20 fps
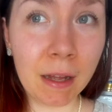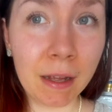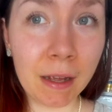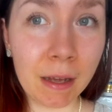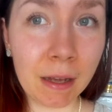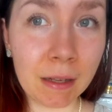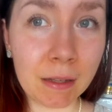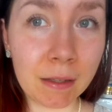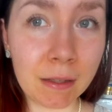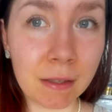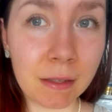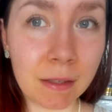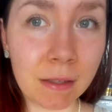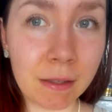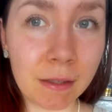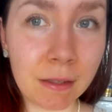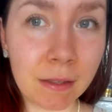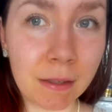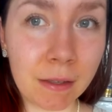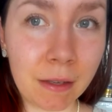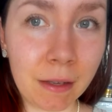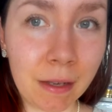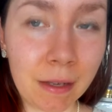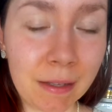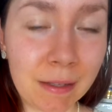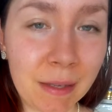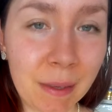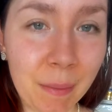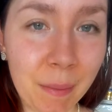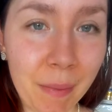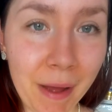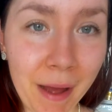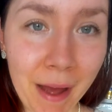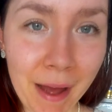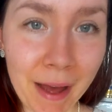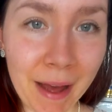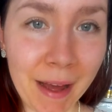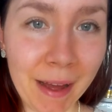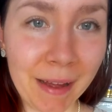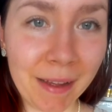It's a
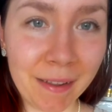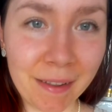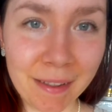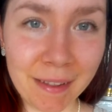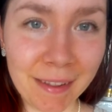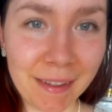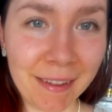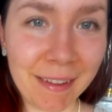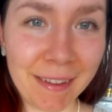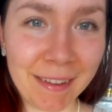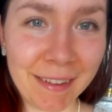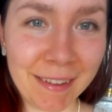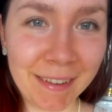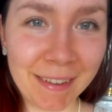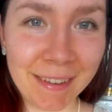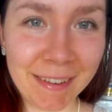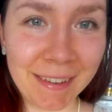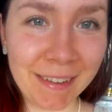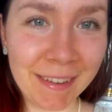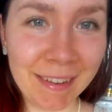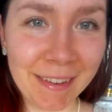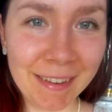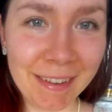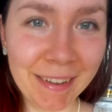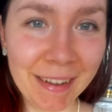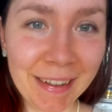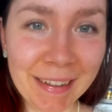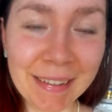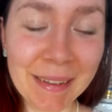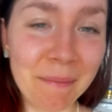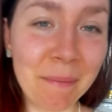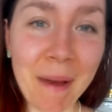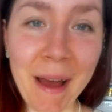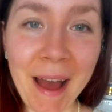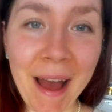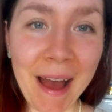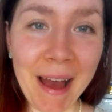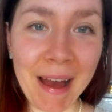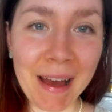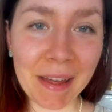path. It's a
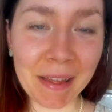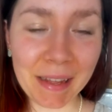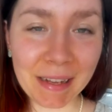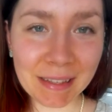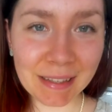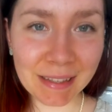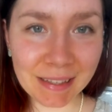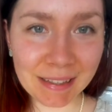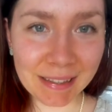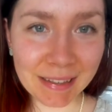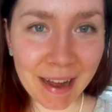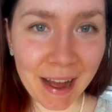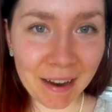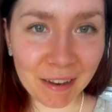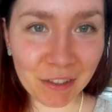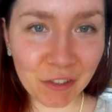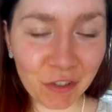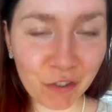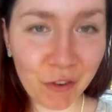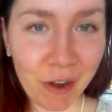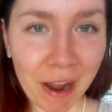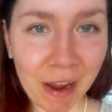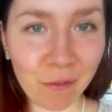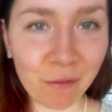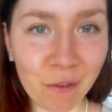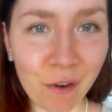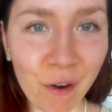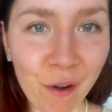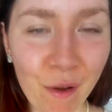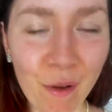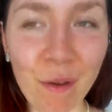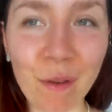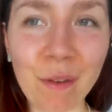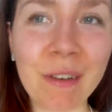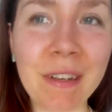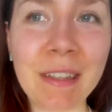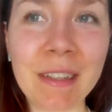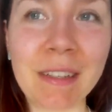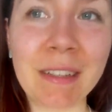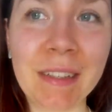path. It's not a straight
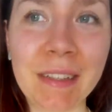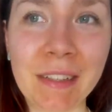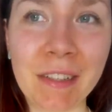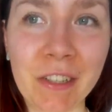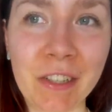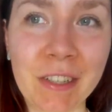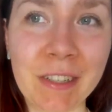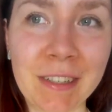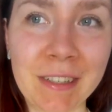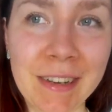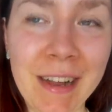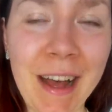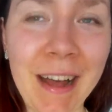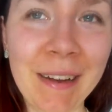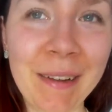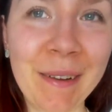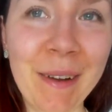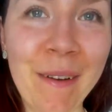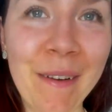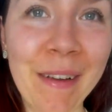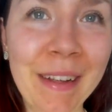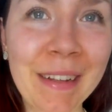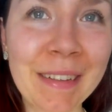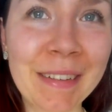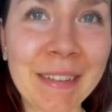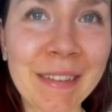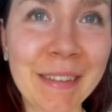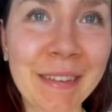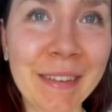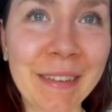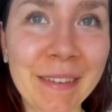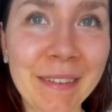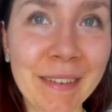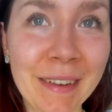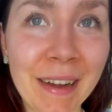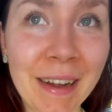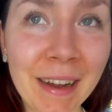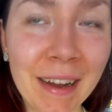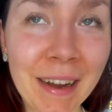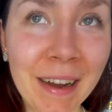road. It's just not going to
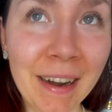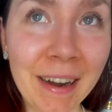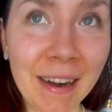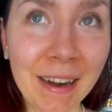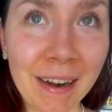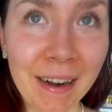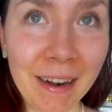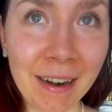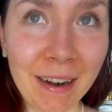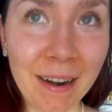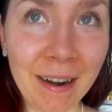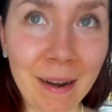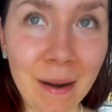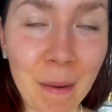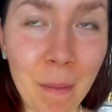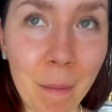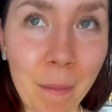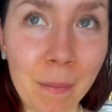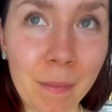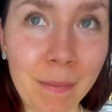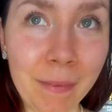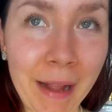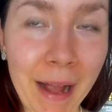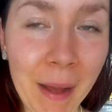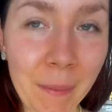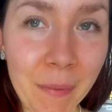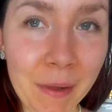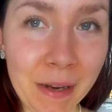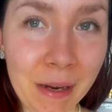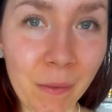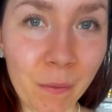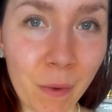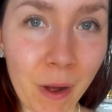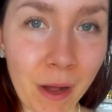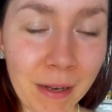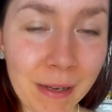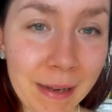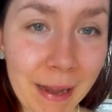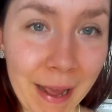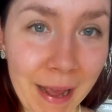happen in
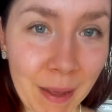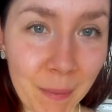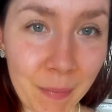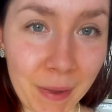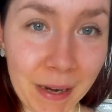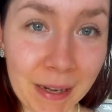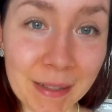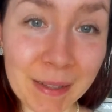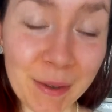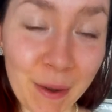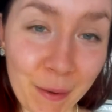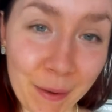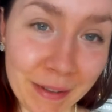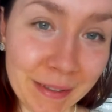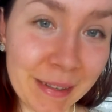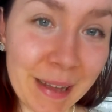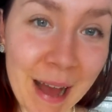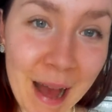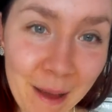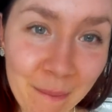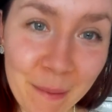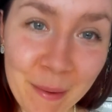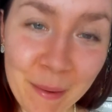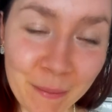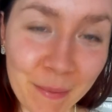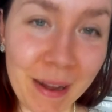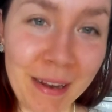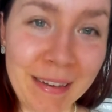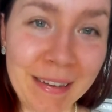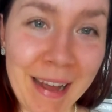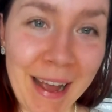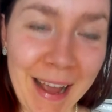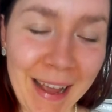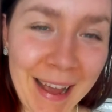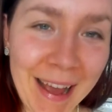one day, but it's going to happen one day.